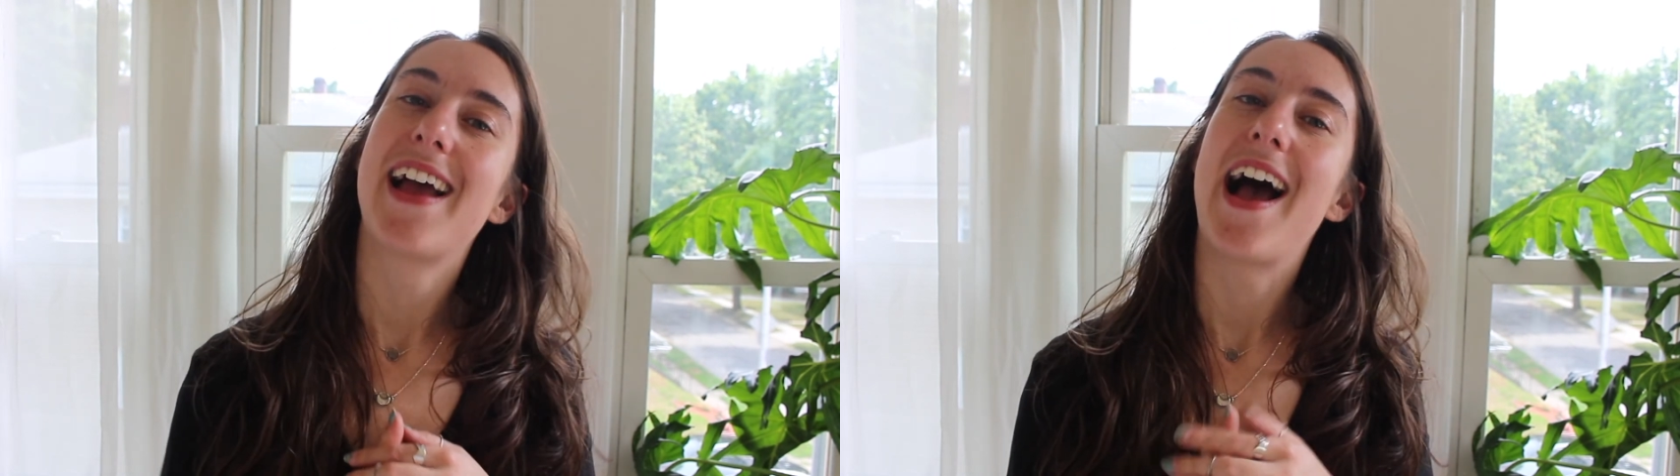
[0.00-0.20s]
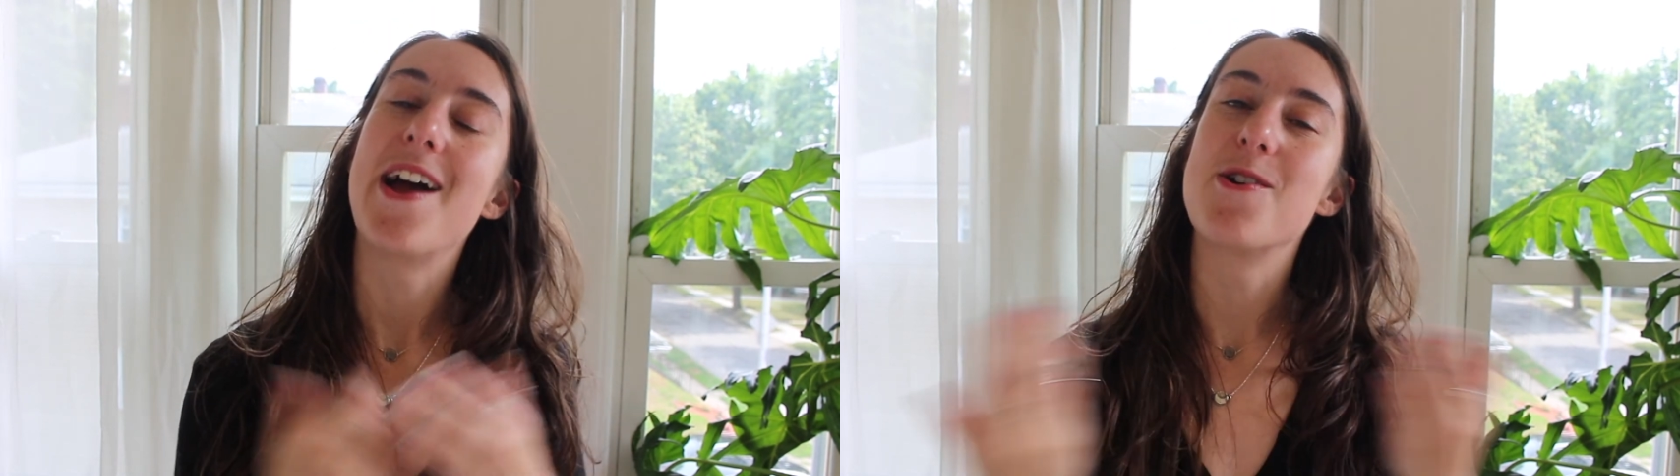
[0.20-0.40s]

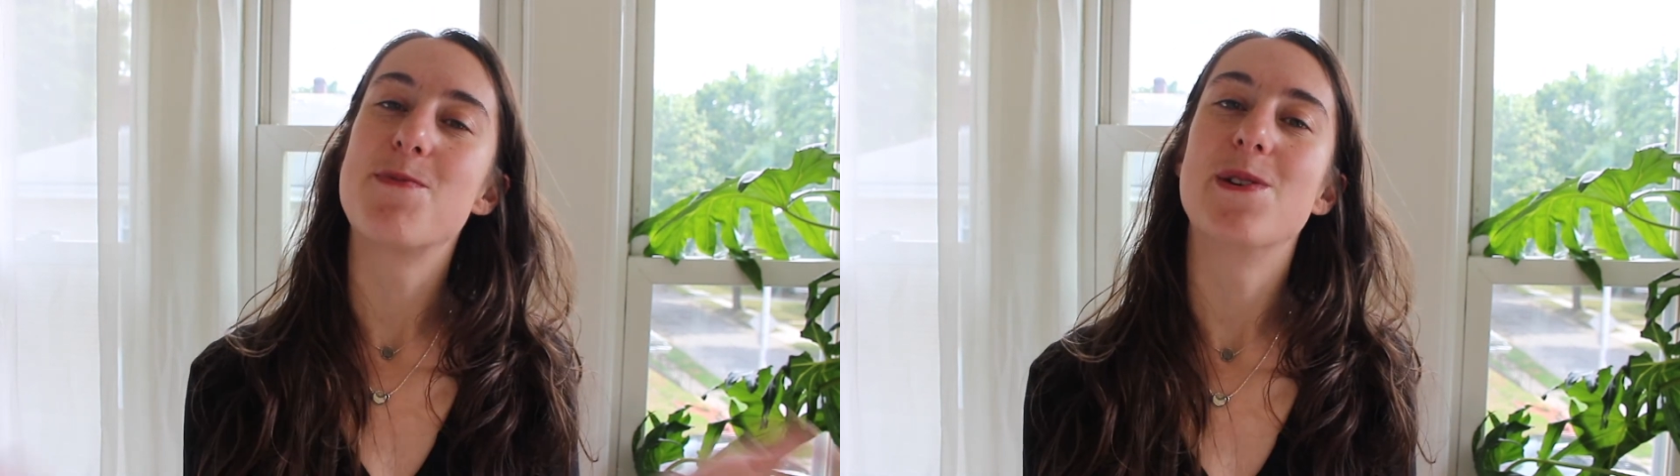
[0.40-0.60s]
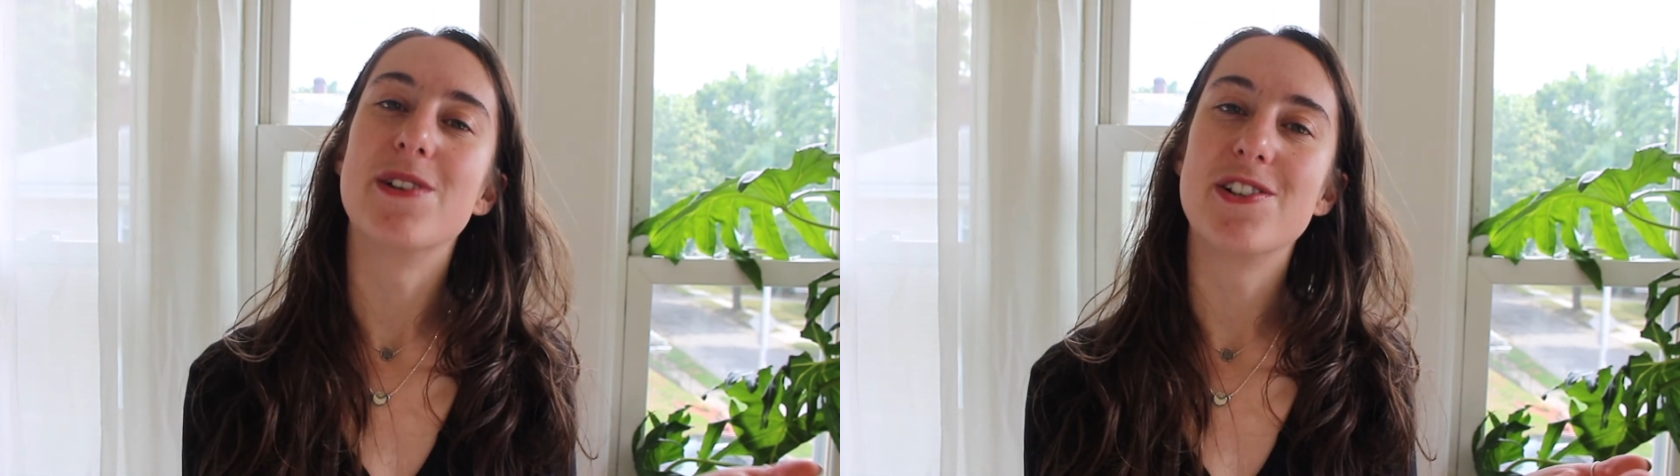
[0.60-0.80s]
I
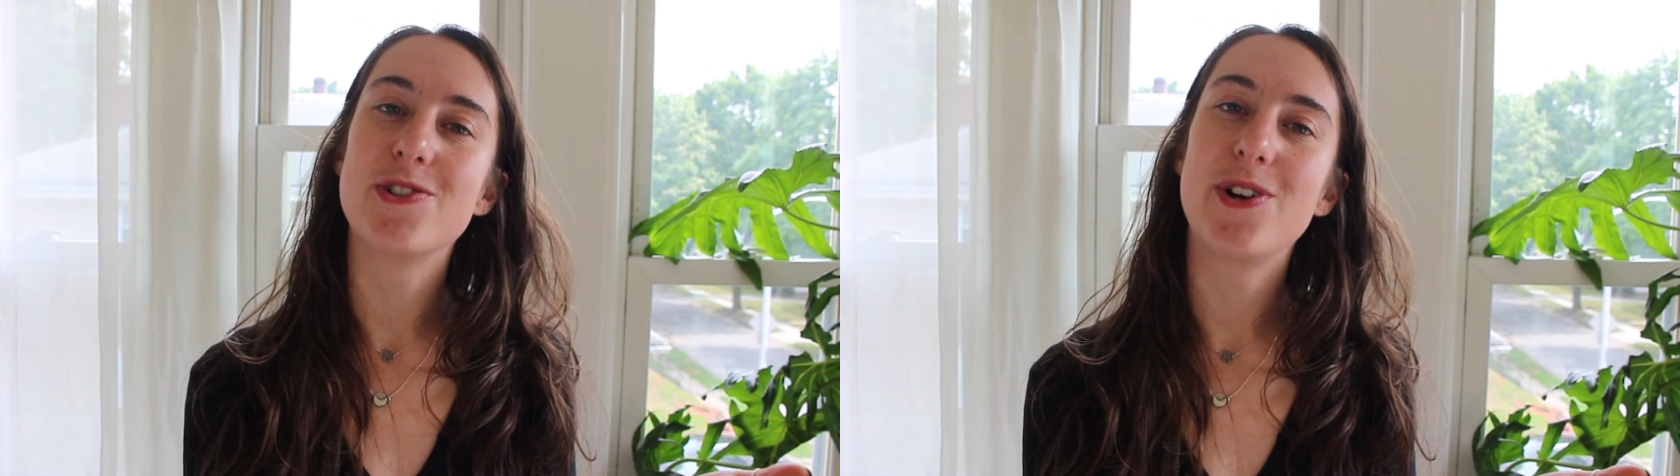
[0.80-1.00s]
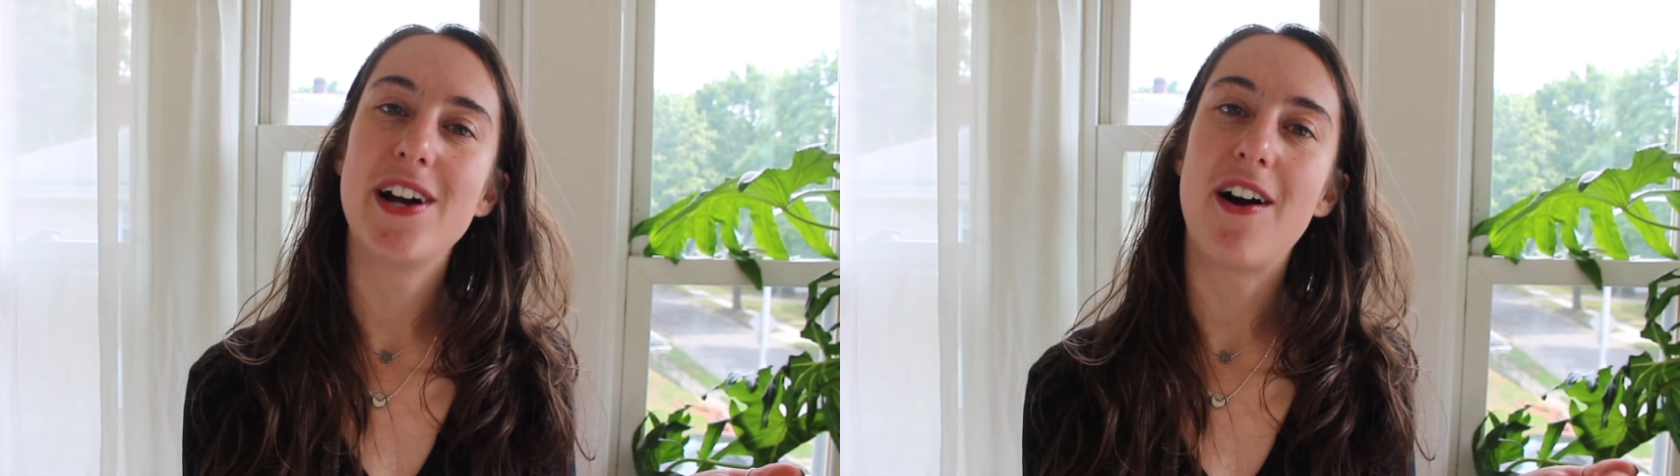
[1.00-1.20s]
hope you
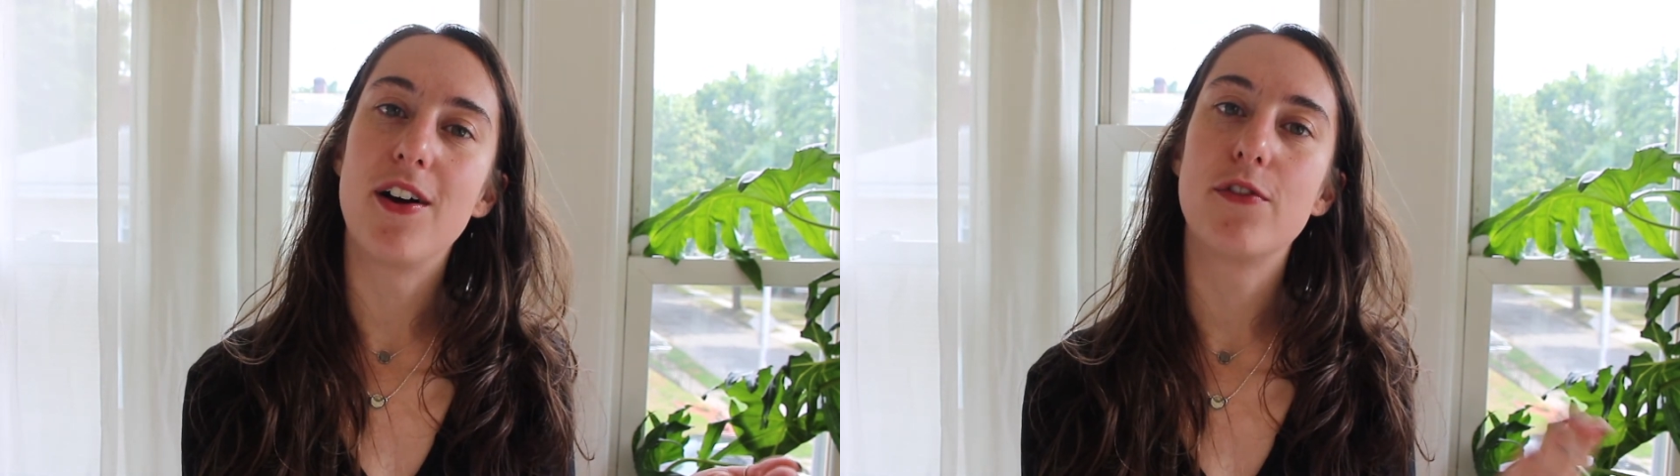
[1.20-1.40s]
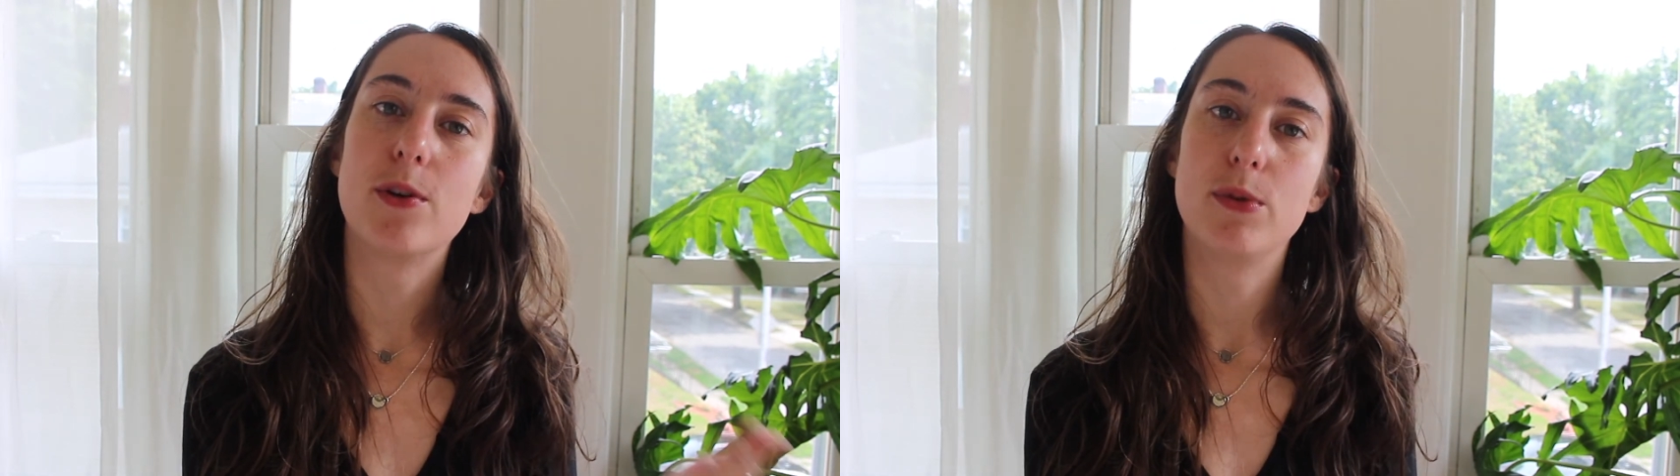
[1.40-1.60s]
enjoy
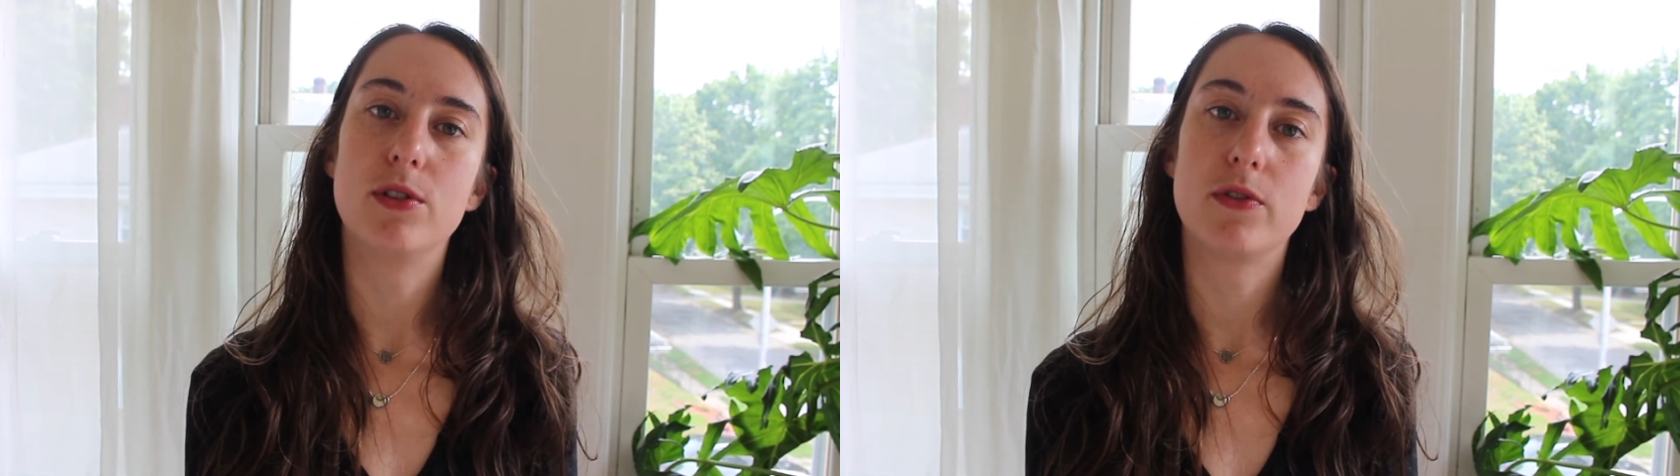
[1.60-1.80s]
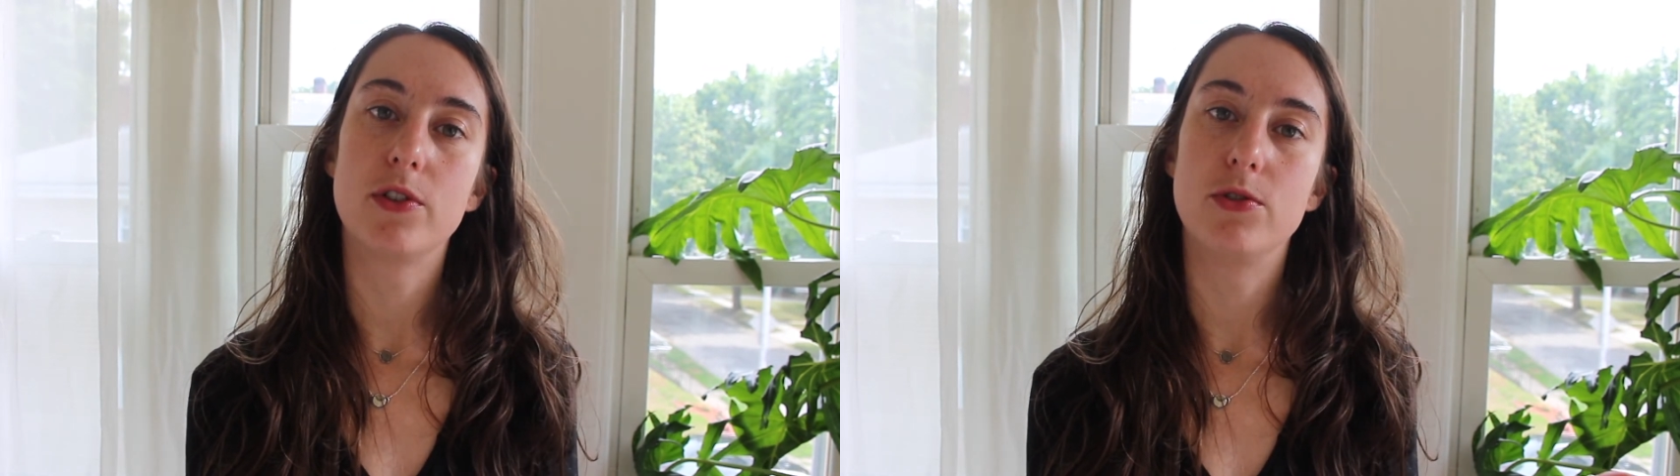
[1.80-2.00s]
all of your
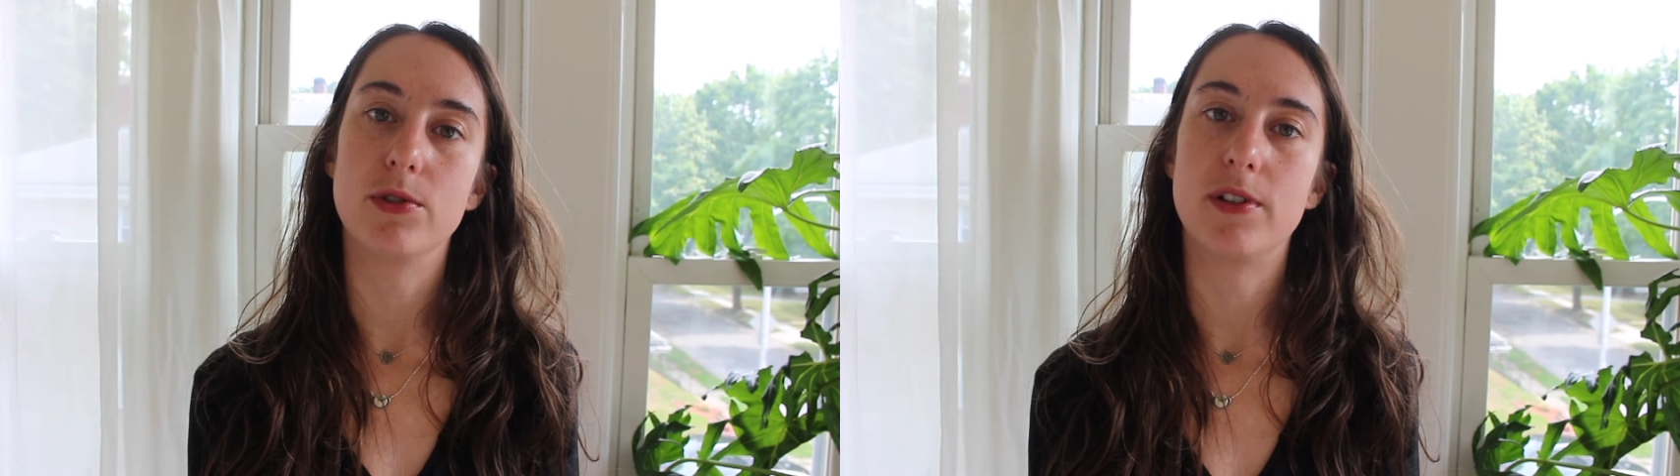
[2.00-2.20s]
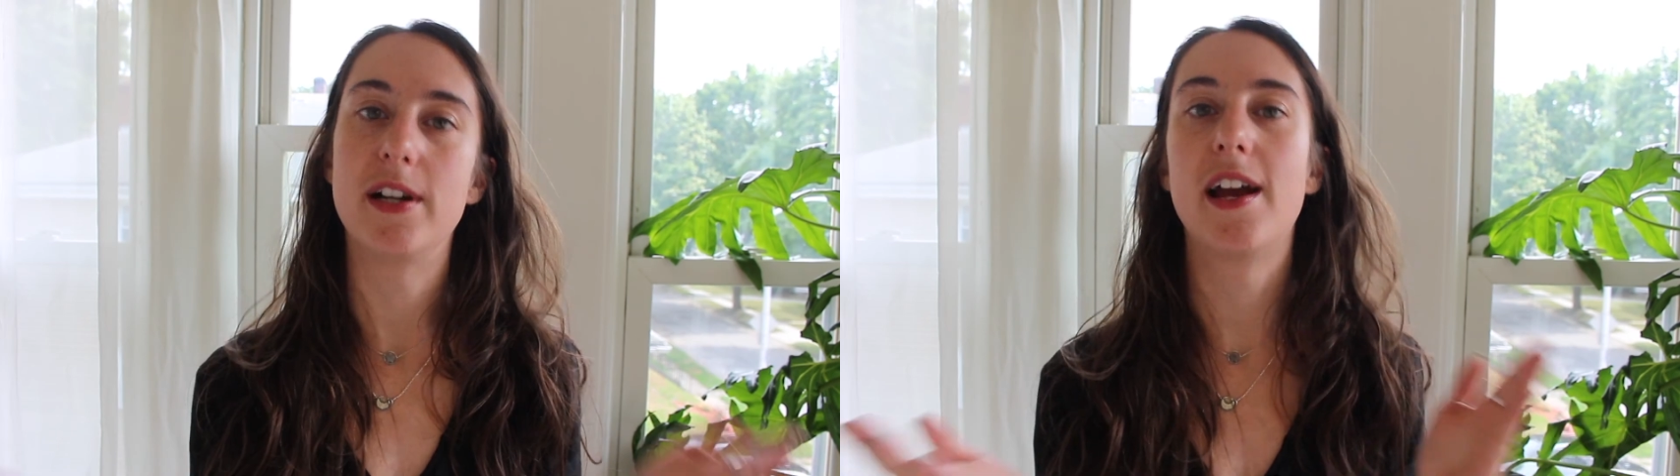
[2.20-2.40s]
beautiful jewelry